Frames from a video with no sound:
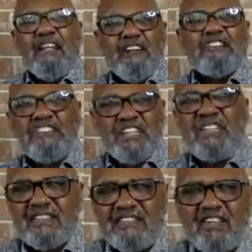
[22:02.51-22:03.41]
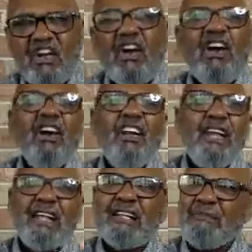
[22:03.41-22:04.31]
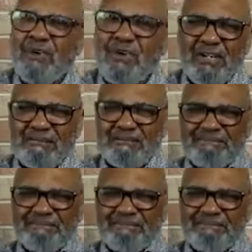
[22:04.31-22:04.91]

here's Jesus early in the morning,